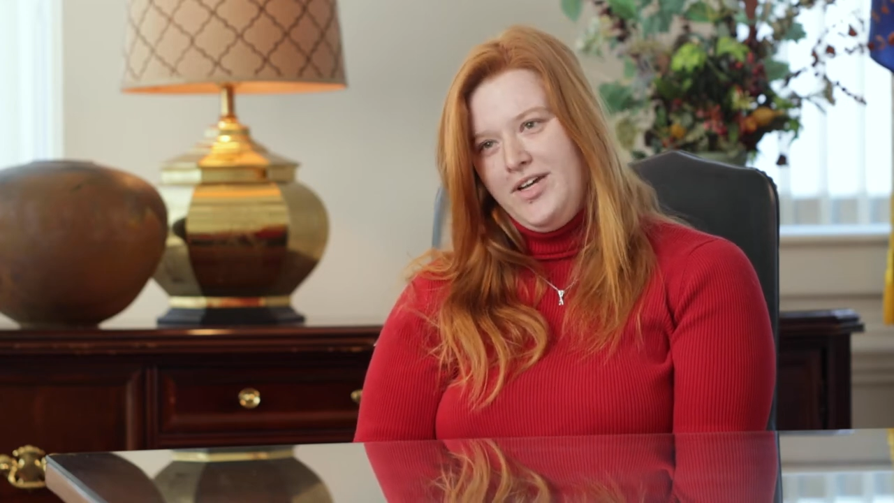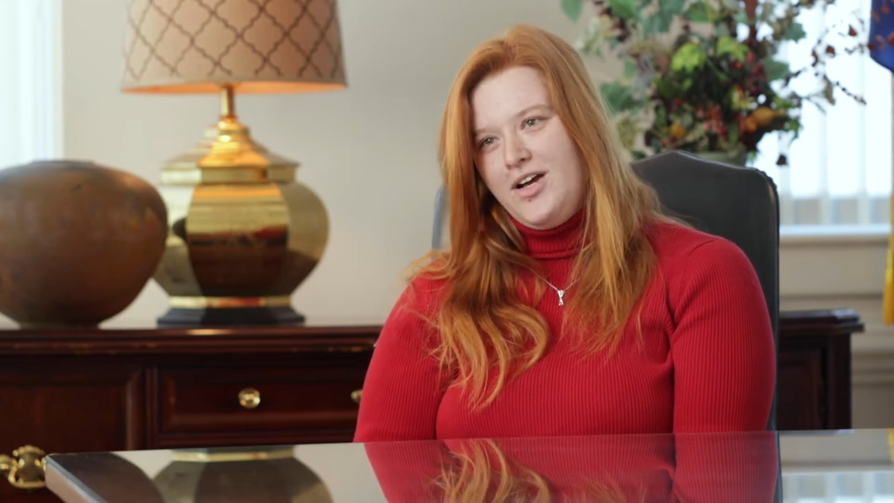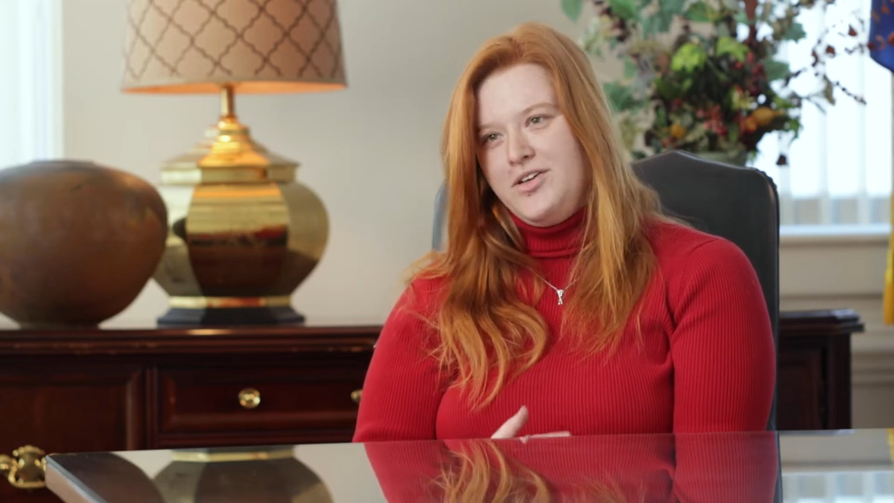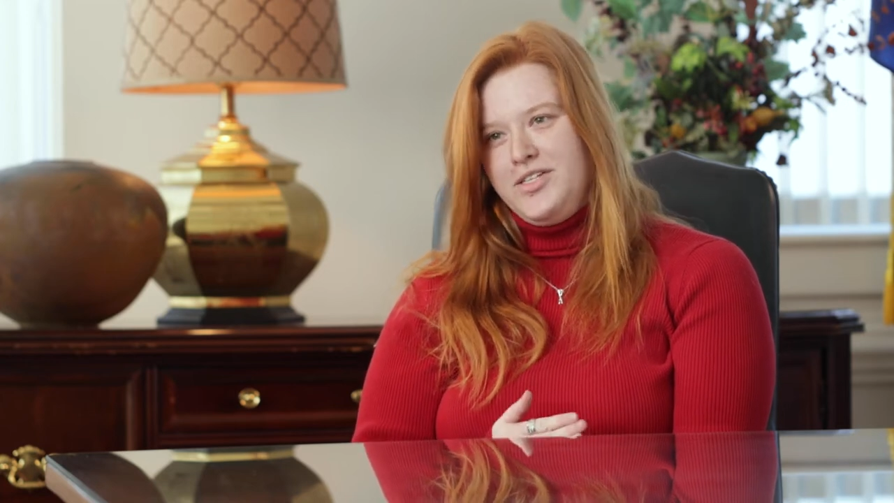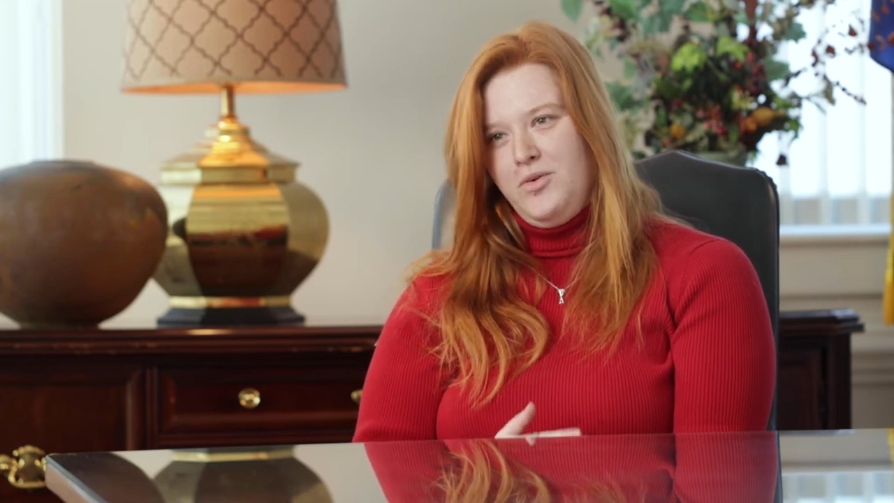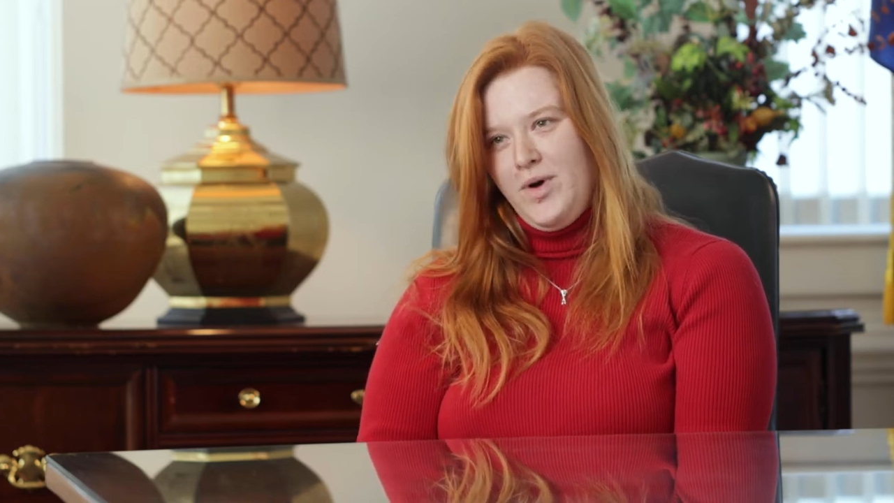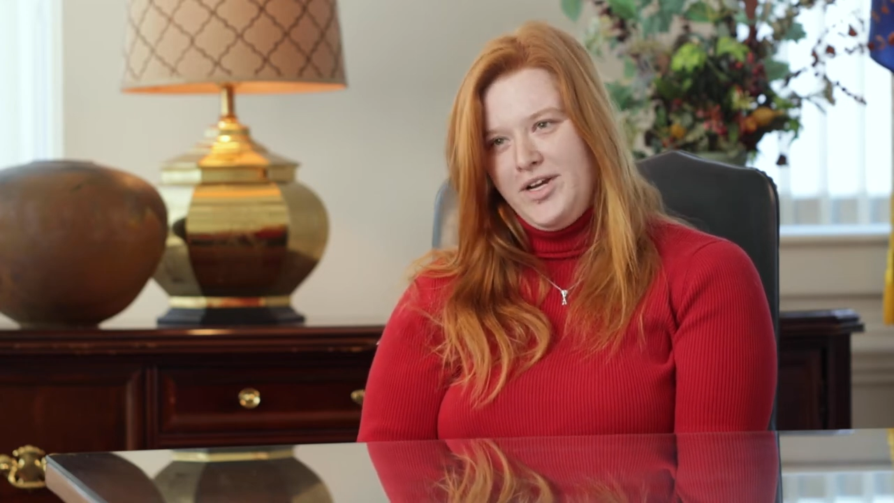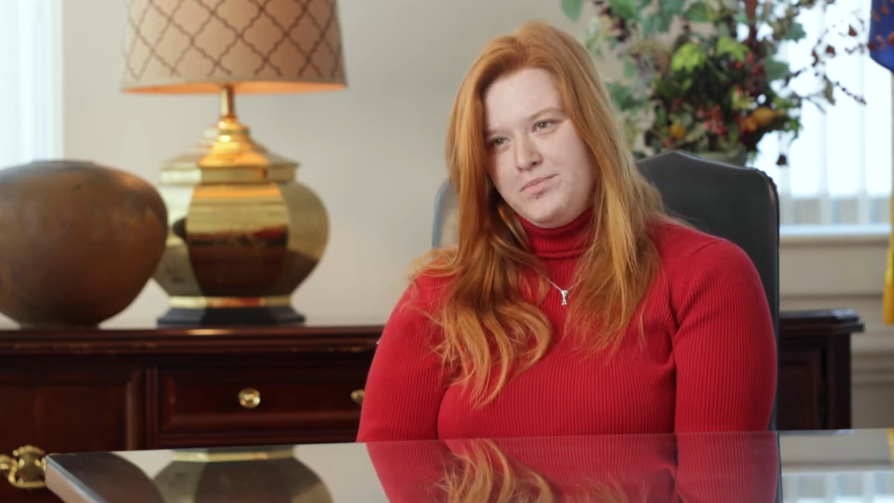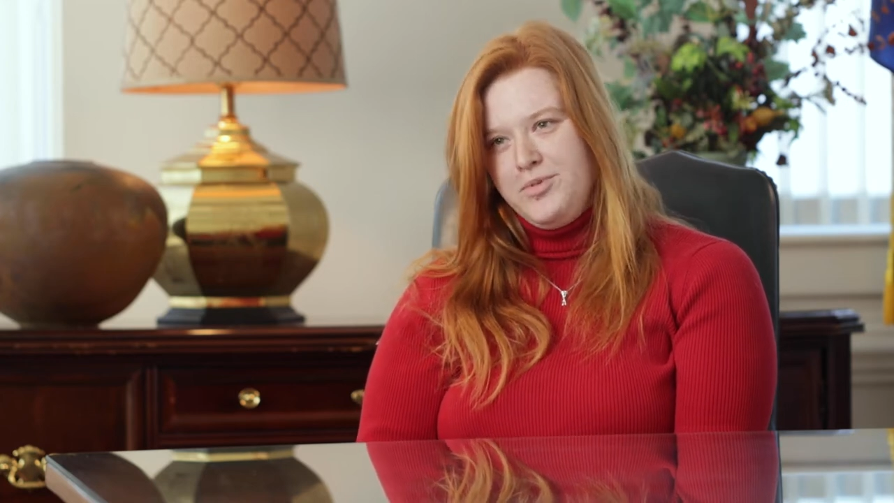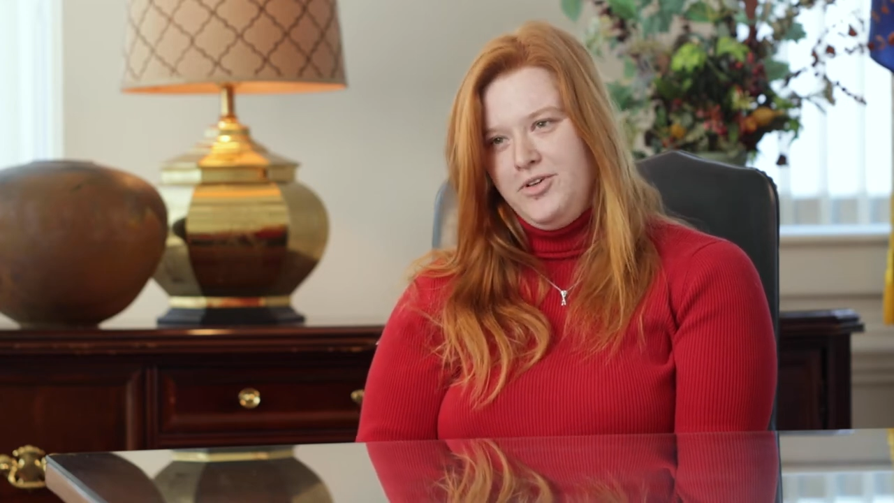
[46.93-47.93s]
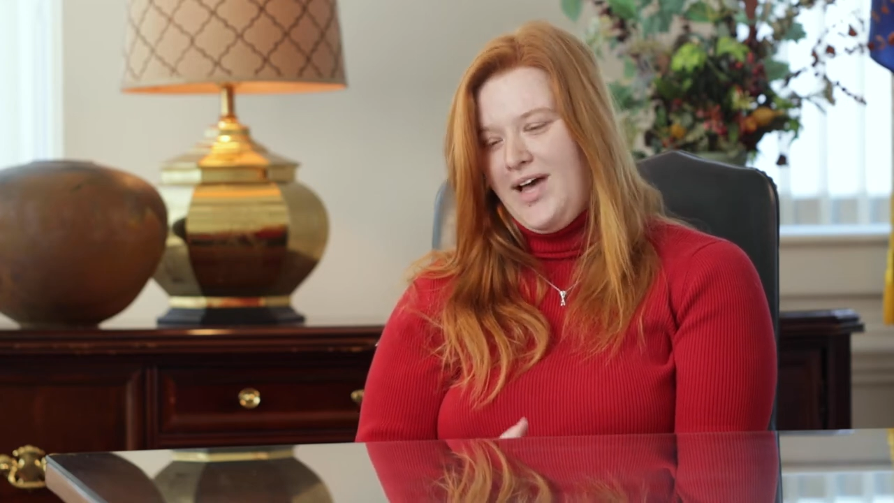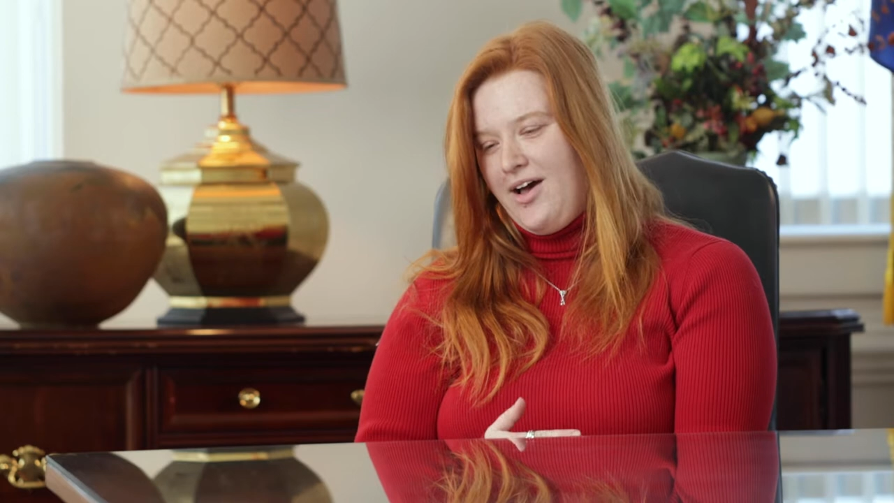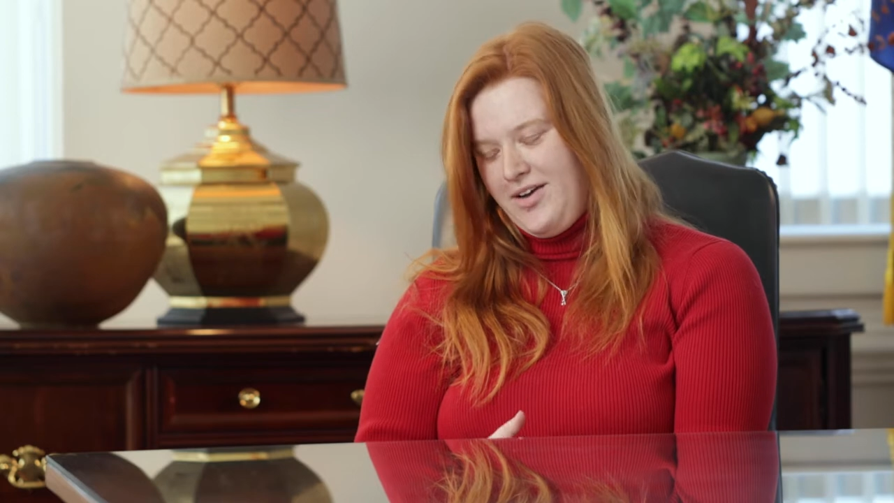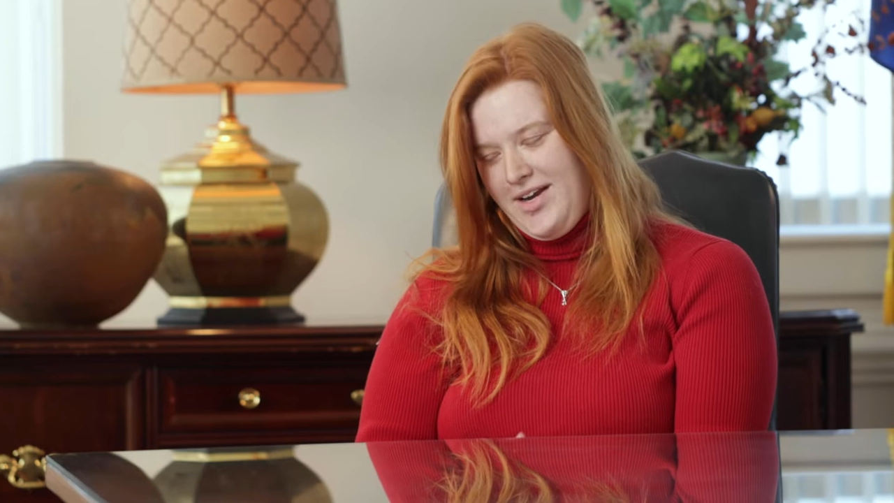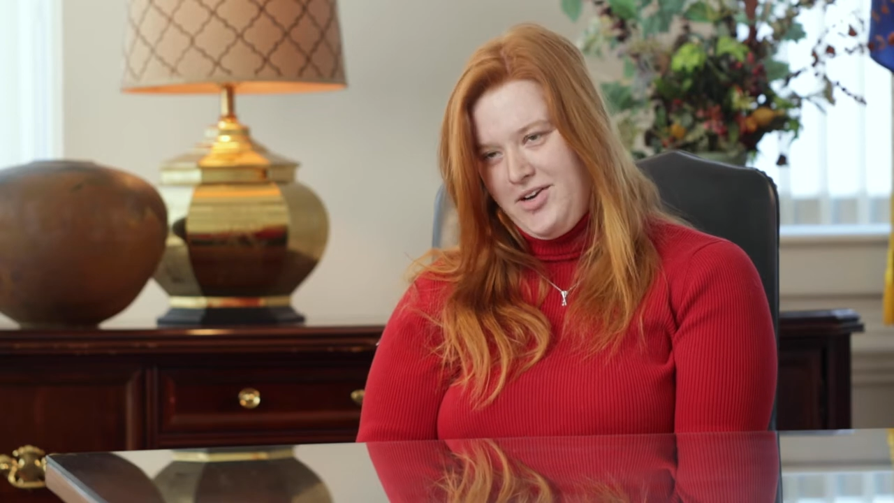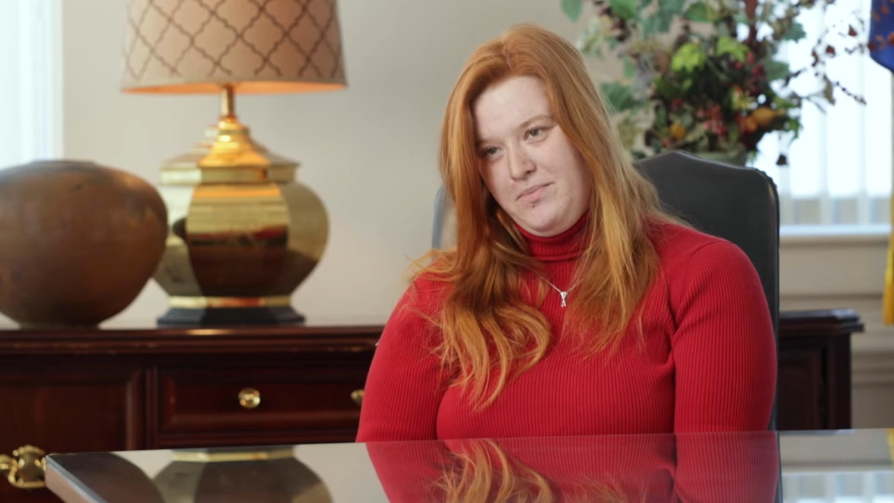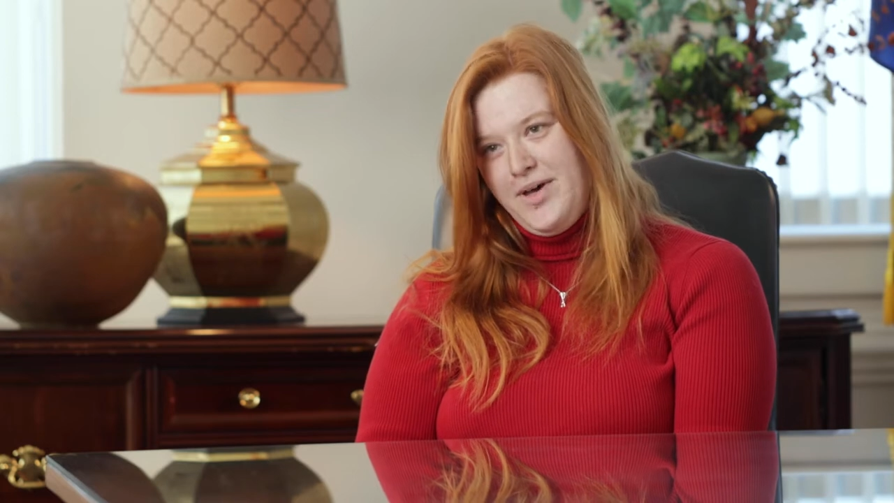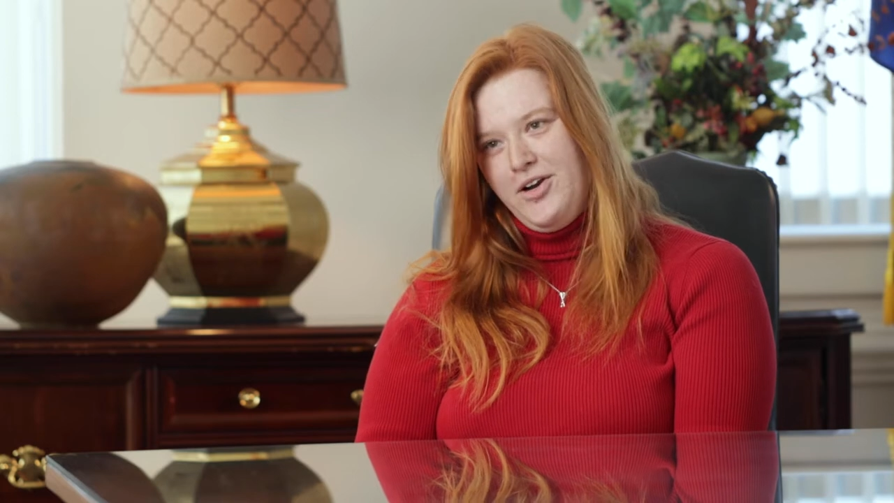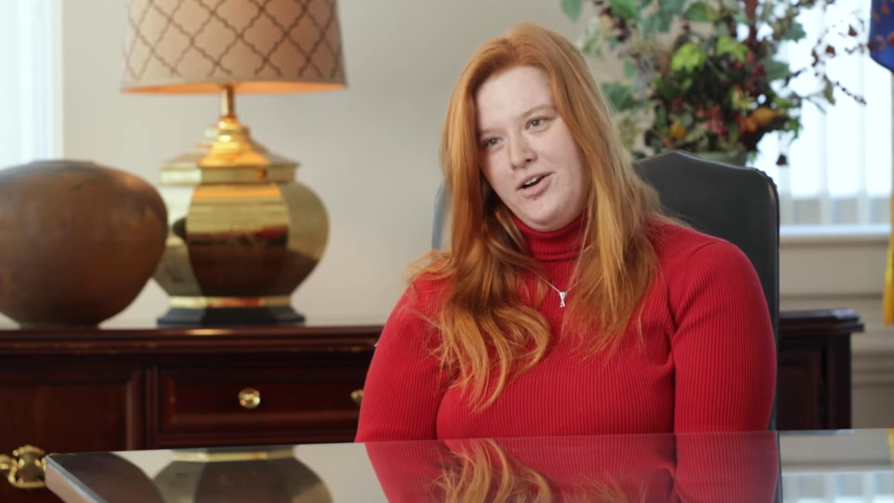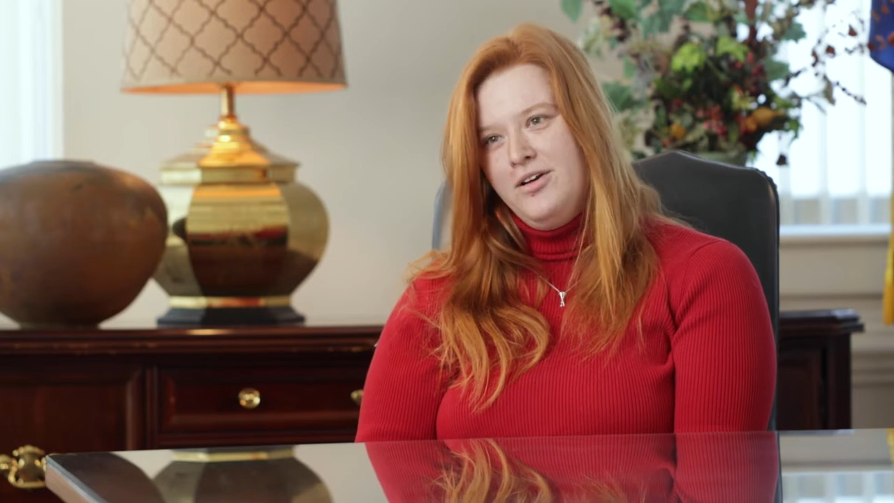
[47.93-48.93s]
constantly wanting to prove how can I do
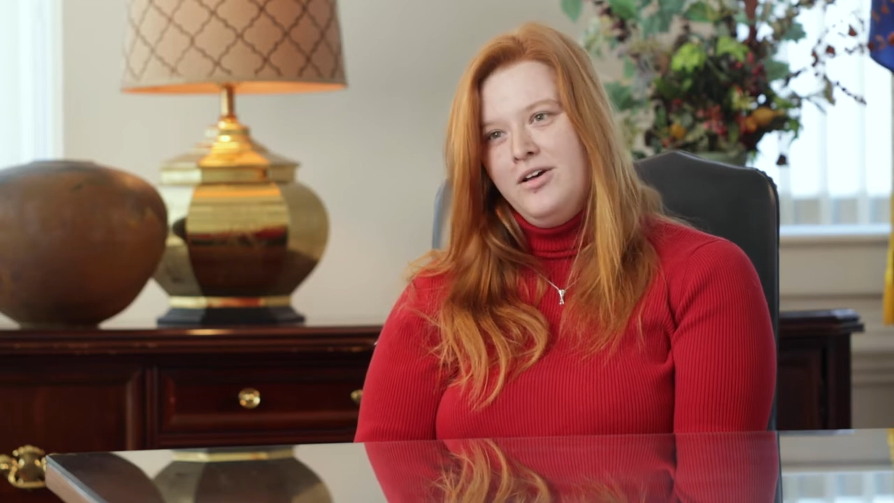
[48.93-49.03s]
better,